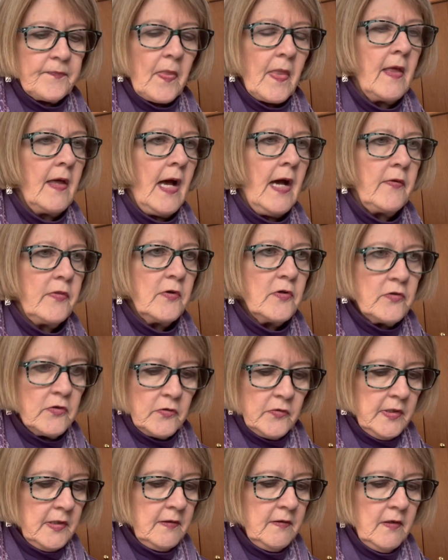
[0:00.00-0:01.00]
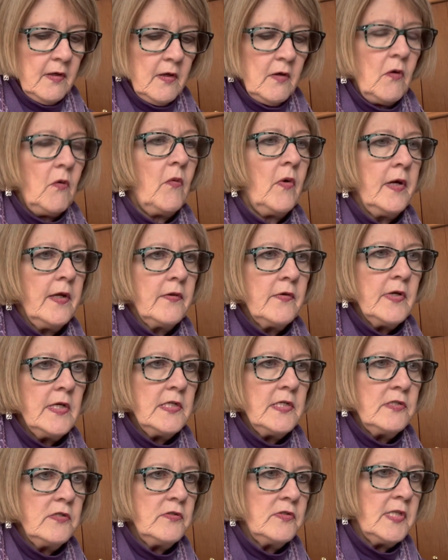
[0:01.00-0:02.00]
how they're doing, what other
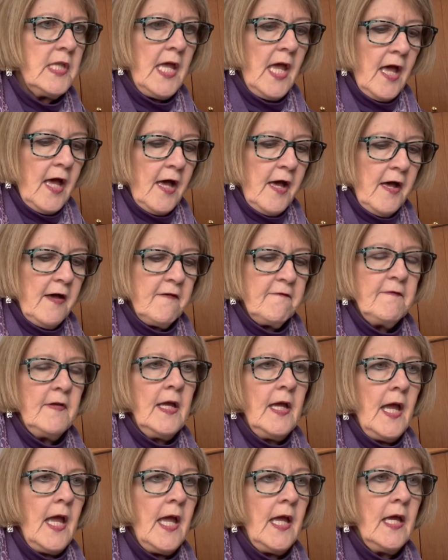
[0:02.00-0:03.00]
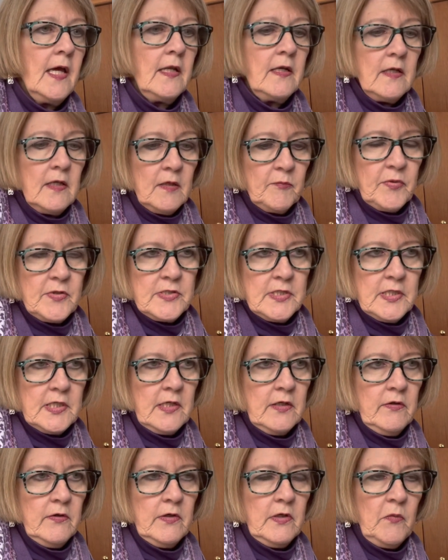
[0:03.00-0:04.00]
issues they have, and in
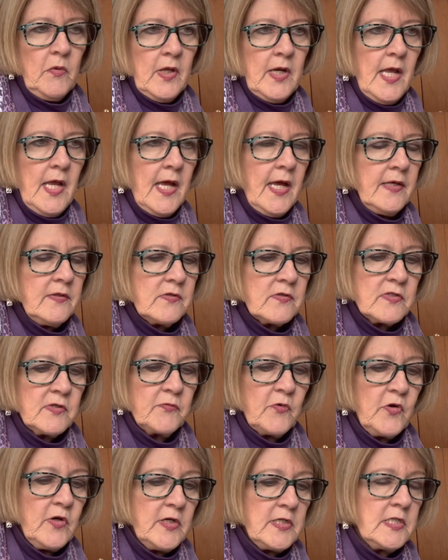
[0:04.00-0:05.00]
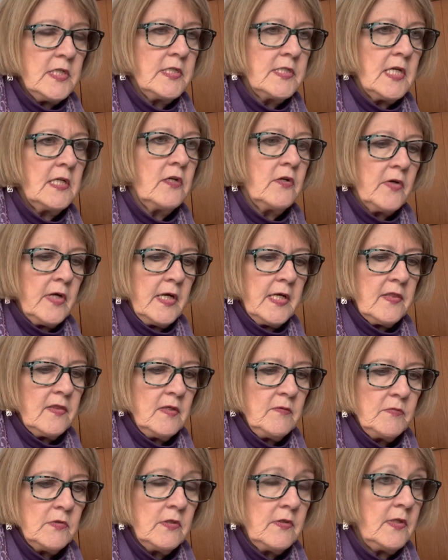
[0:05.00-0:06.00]
particular you want to ask some questions that direct
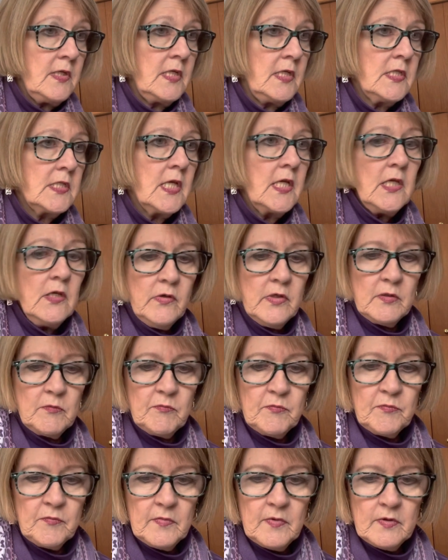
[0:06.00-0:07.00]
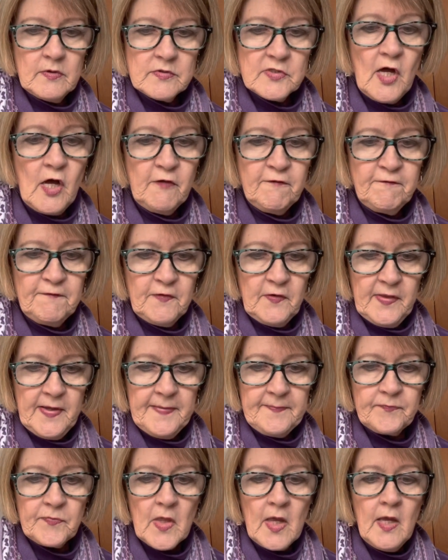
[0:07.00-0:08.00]
them to things that you can solve for them.
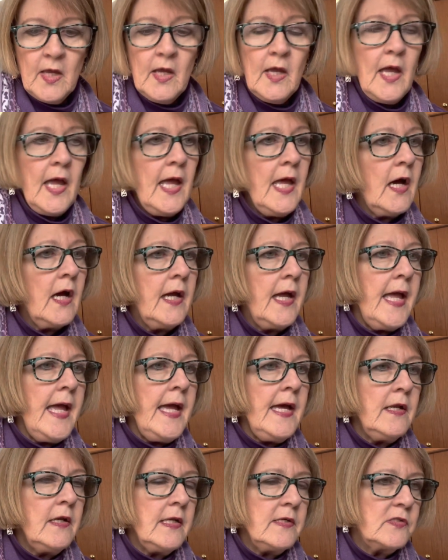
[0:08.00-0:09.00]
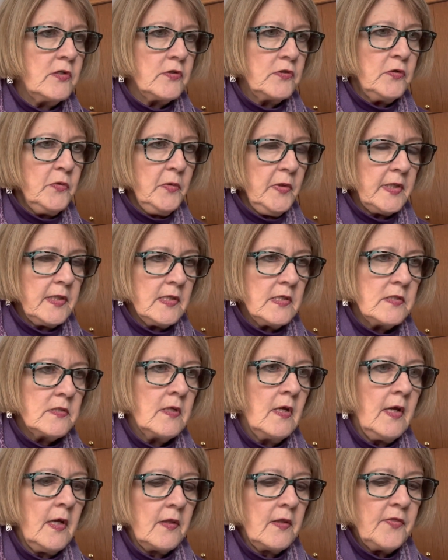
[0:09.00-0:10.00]
And as you're doing this,
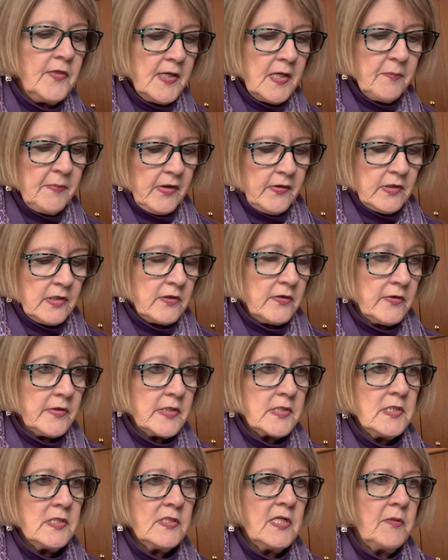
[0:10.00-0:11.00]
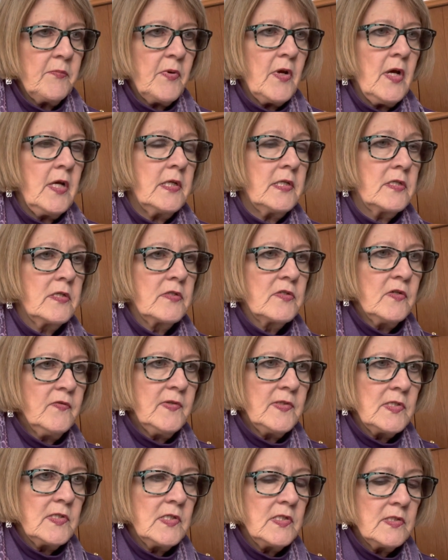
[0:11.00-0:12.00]
think about your existing products and
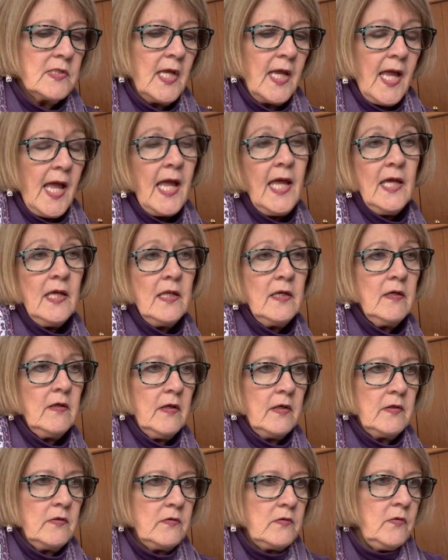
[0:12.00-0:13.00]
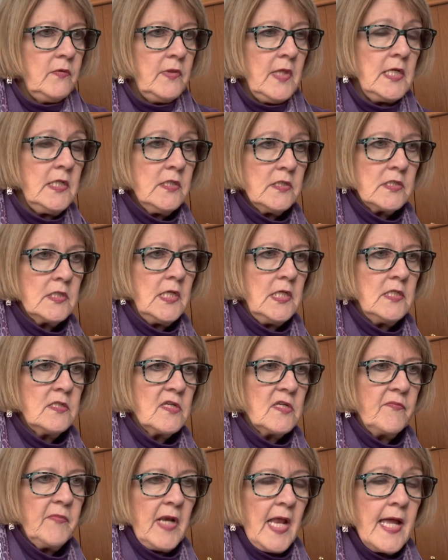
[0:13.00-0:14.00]
services, and do they just need
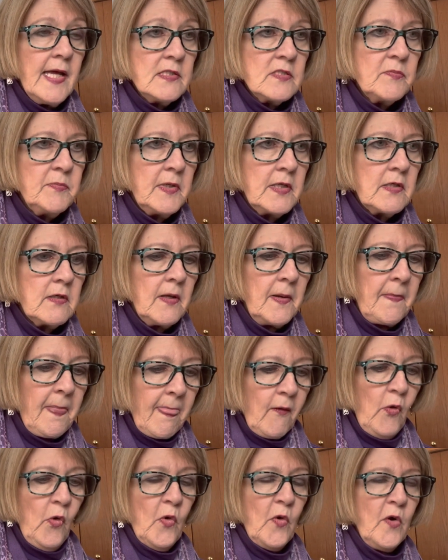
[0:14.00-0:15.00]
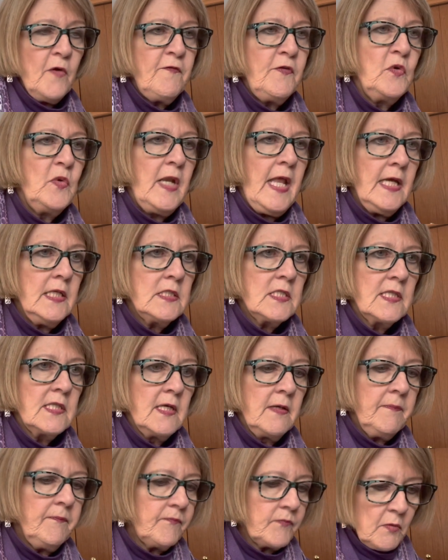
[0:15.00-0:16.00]
some enhancement? Or if you enhance
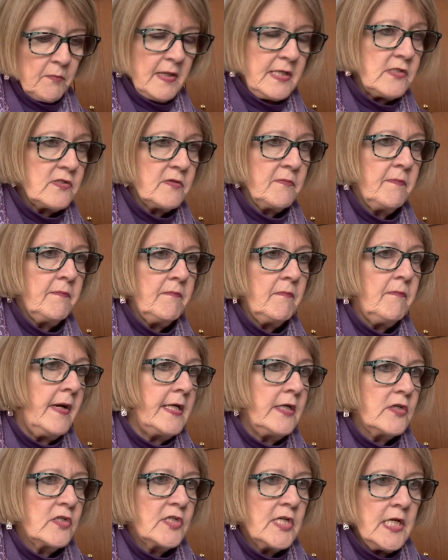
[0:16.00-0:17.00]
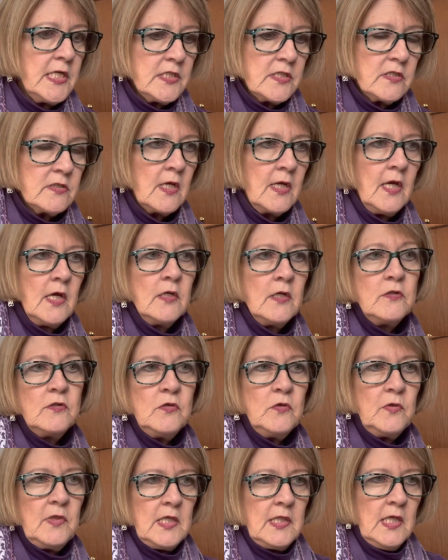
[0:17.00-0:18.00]
them or made some minor changes, do
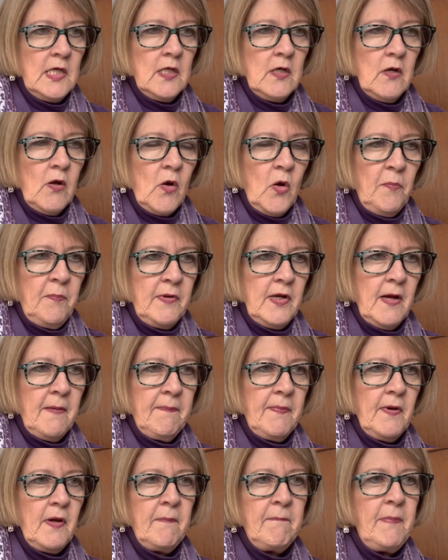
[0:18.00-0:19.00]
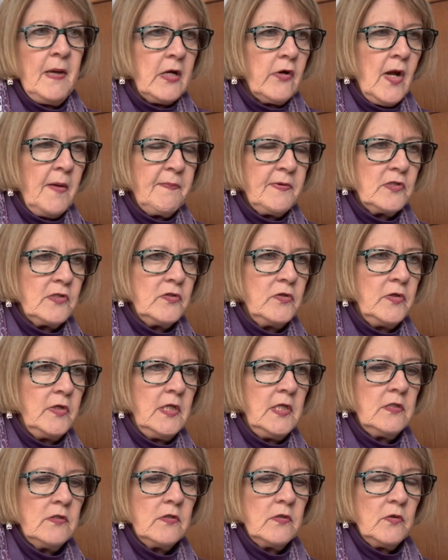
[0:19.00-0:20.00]
they then open up a better opportunity
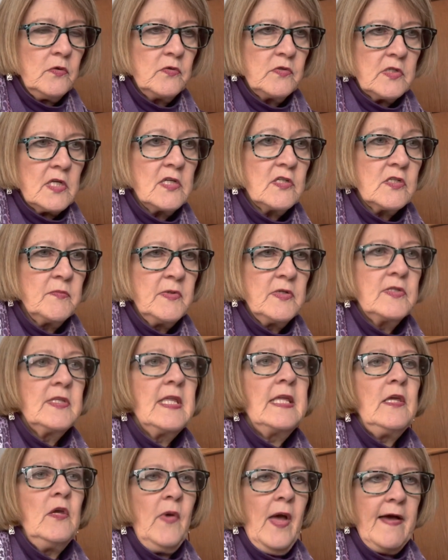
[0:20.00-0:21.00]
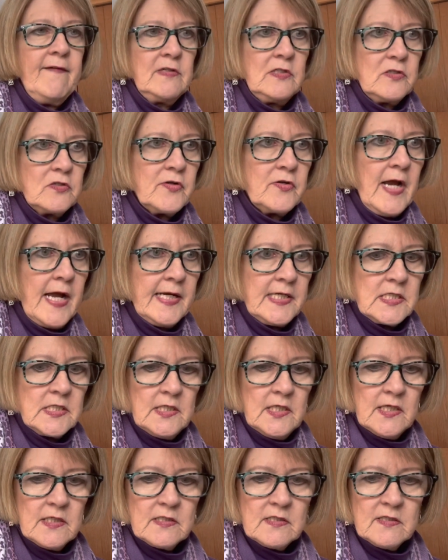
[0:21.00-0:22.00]
to those customers that you haven't attracted
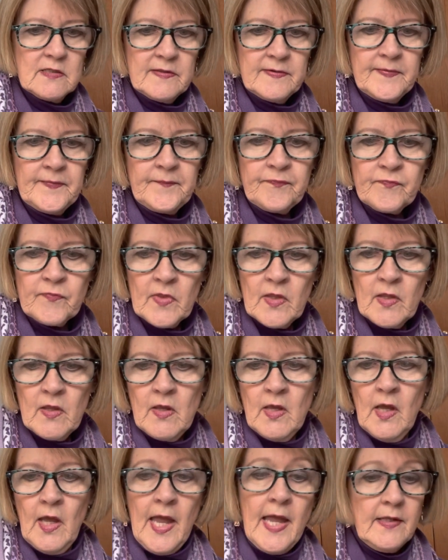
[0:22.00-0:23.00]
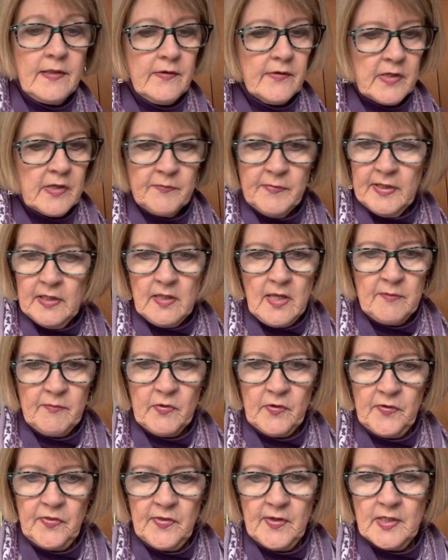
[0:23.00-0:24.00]
yet? And there can be a lot
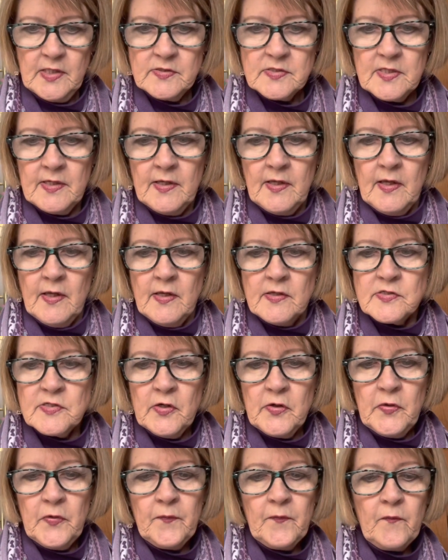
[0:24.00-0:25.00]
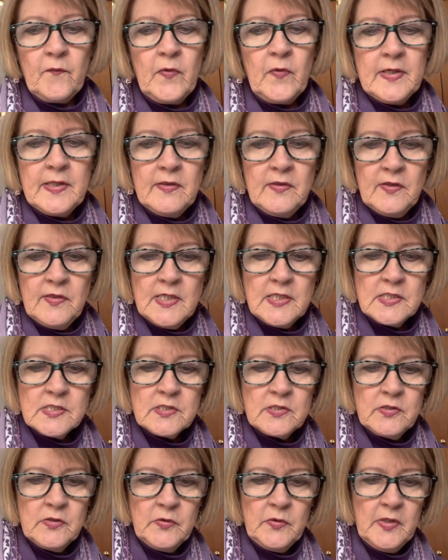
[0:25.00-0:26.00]
more things. So one of the things
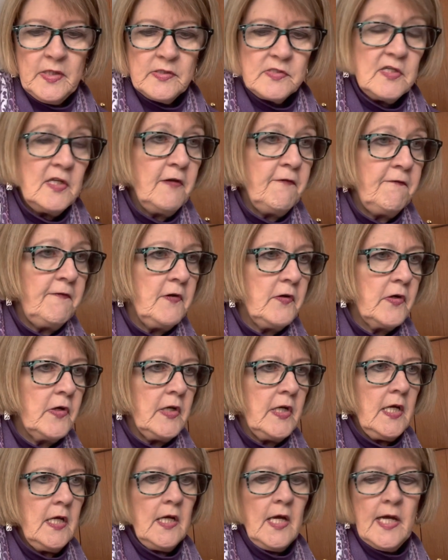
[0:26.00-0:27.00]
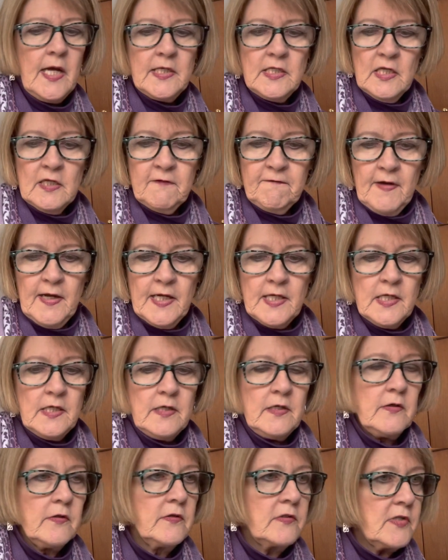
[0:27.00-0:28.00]
too is, if you're going to identify
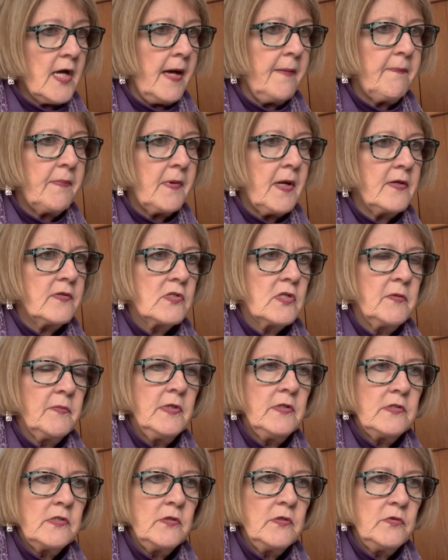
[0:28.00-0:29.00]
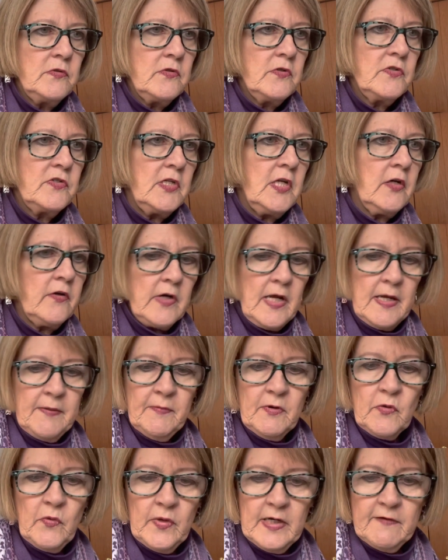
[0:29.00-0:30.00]
your top customers, use your CRM
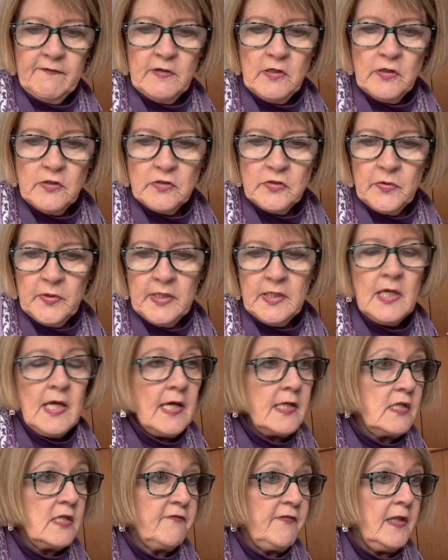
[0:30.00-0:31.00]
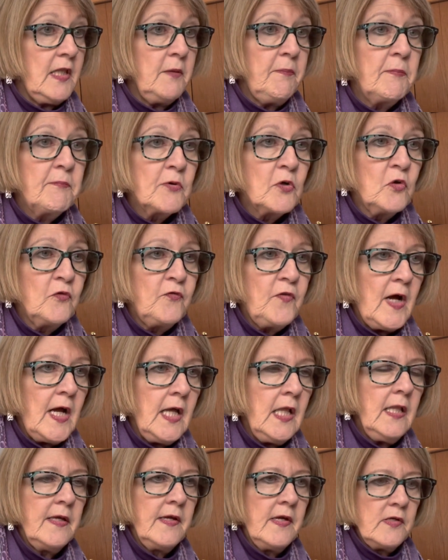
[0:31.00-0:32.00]
or whatever you're doing, develop a
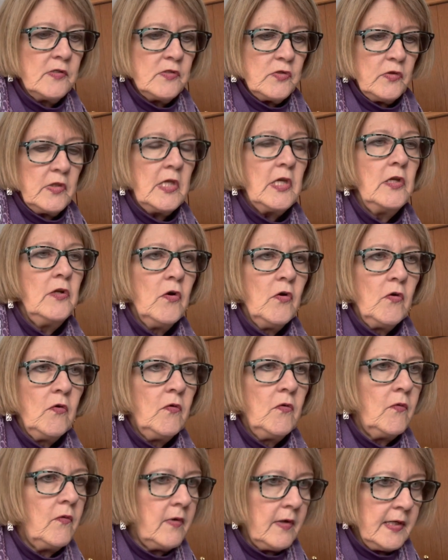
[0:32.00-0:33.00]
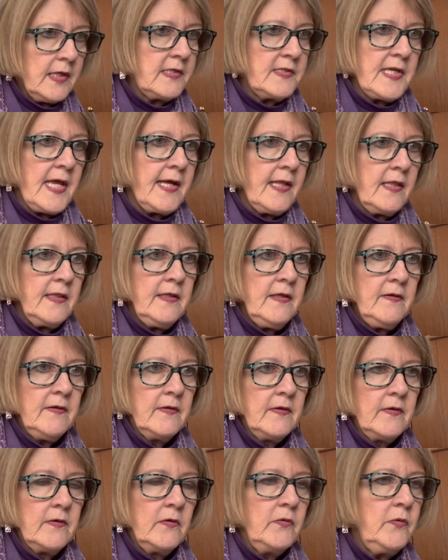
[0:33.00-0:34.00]
profile so that you know exactly
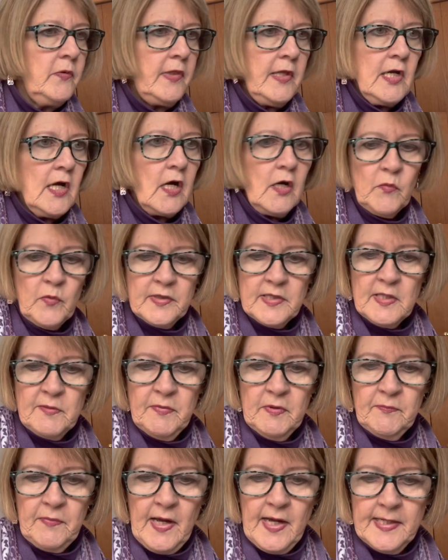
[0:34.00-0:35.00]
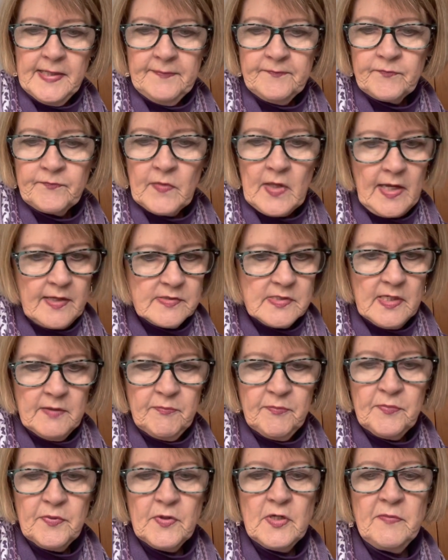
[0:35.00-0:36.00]
who they are and what they've been buying, as I
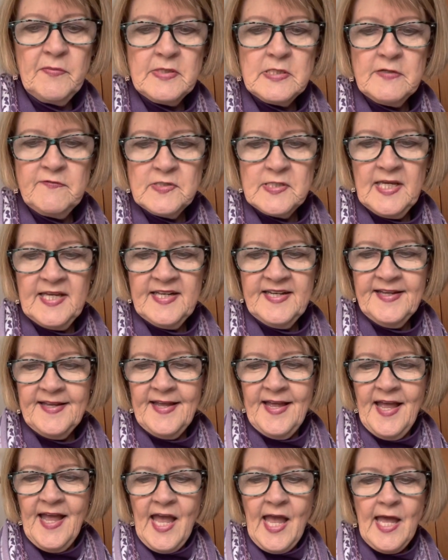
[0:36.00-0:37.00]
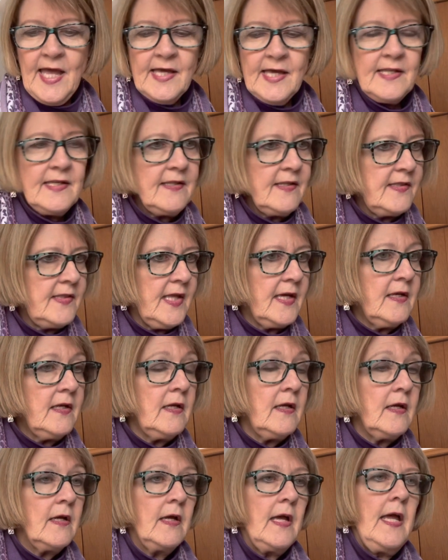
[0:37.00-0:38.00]
pretty much have said. And
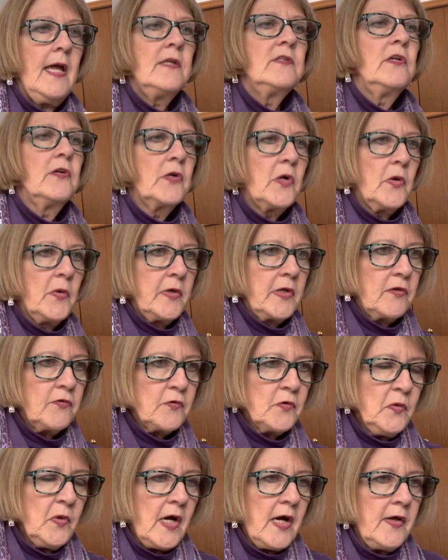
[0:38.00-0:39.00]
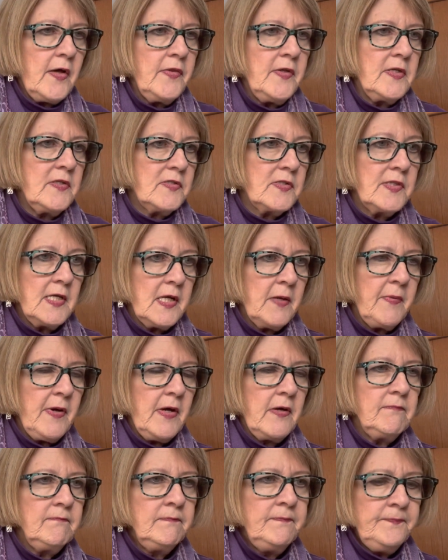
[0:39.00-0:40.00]
then as you're going through all this, think about,